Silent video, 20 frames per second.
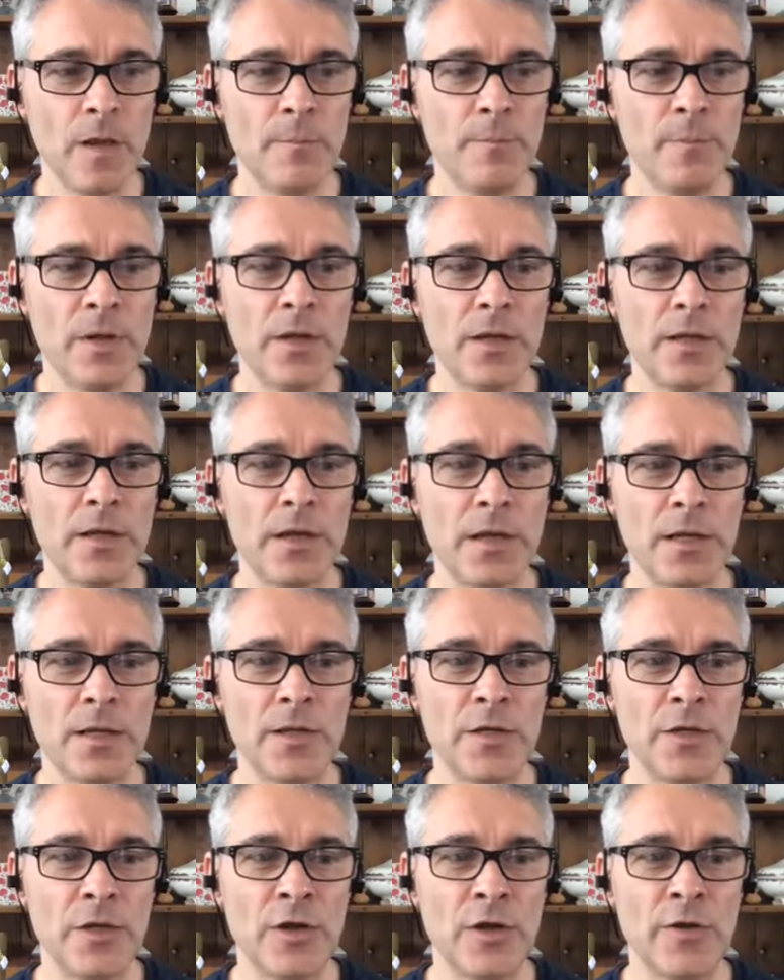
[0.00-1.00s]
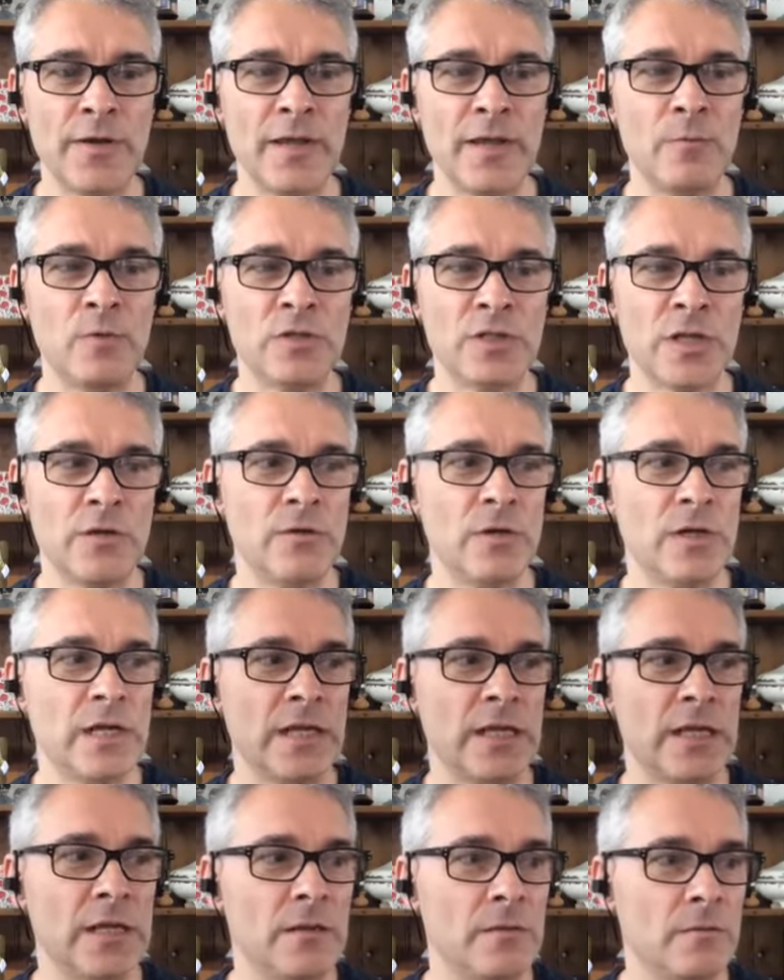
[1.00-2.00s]
But, you know, it was
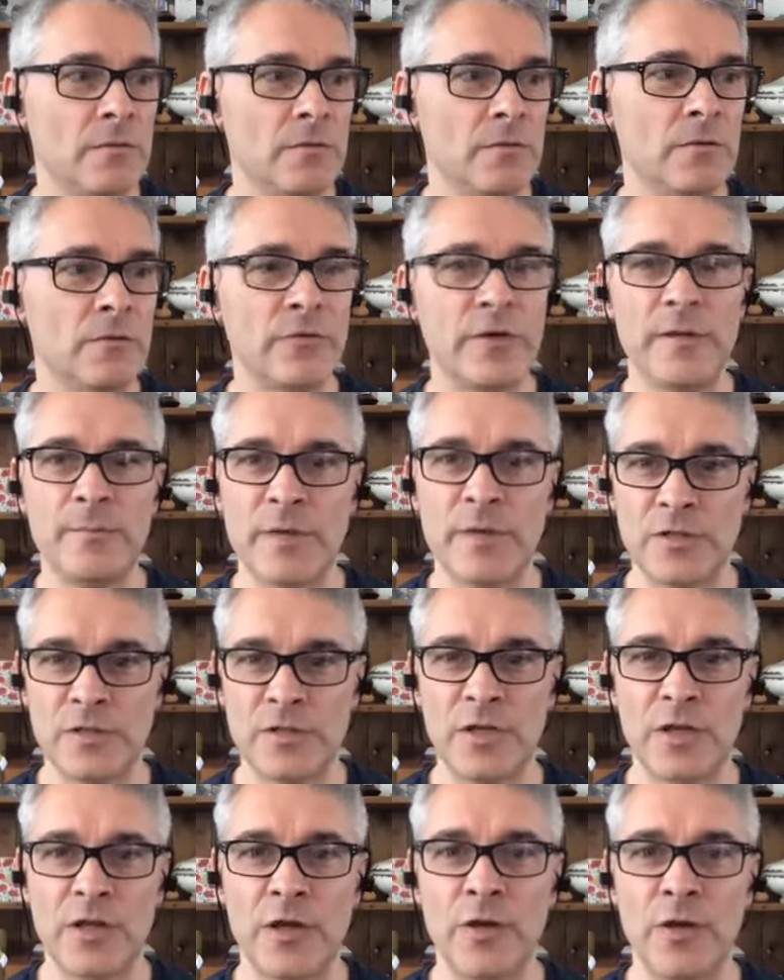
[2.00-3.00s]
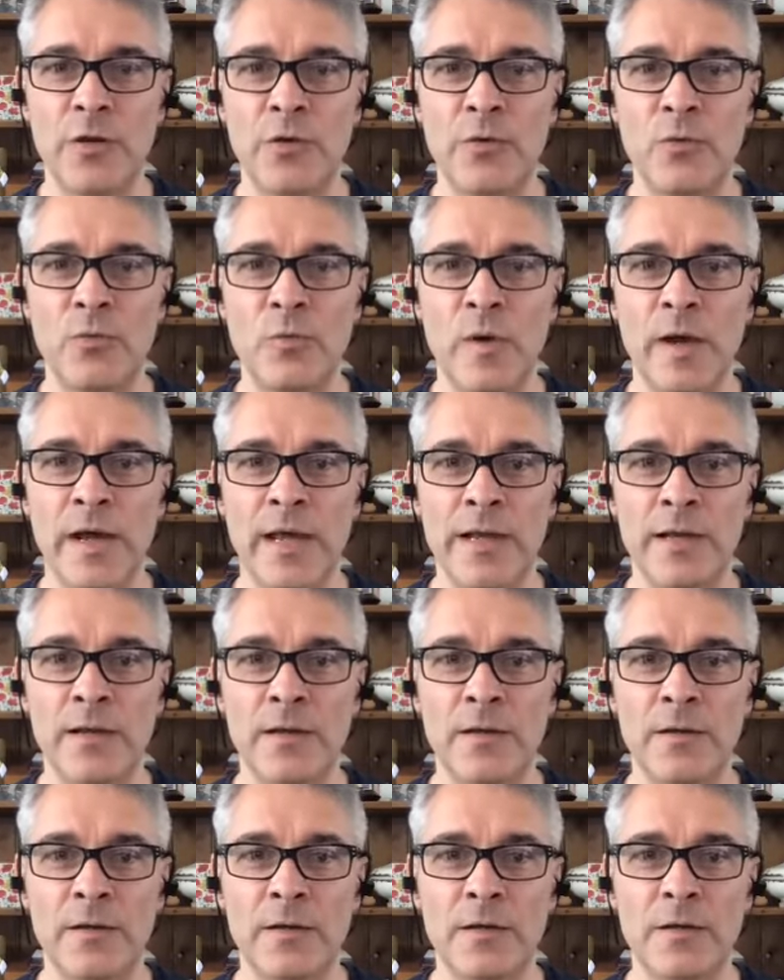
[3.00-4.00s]
only three months ago
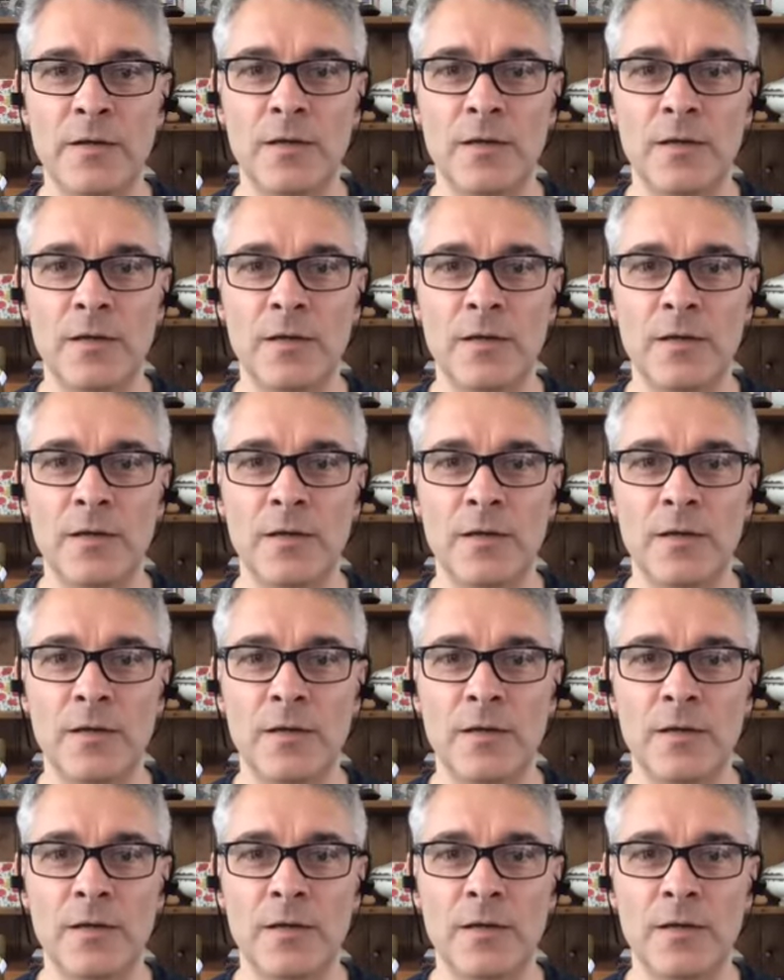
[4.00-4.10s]
when,